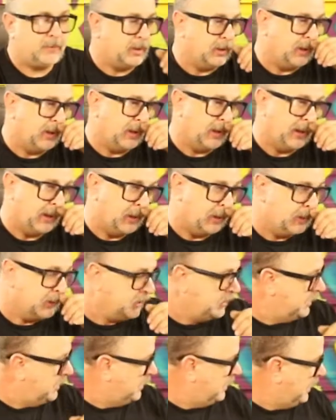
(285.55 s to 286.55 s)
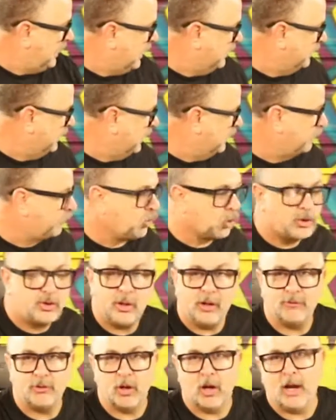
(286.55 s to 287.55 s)
And then of course
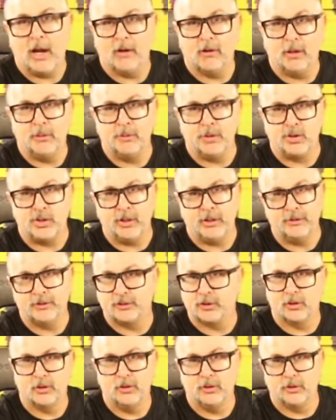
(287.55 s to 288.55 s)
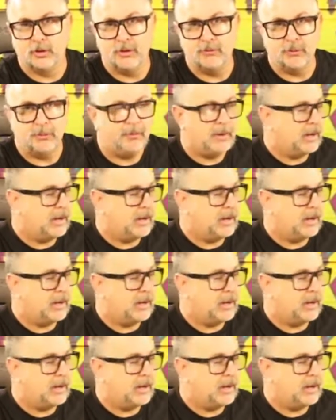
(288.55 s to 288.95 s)
you have your higher end machines, they're even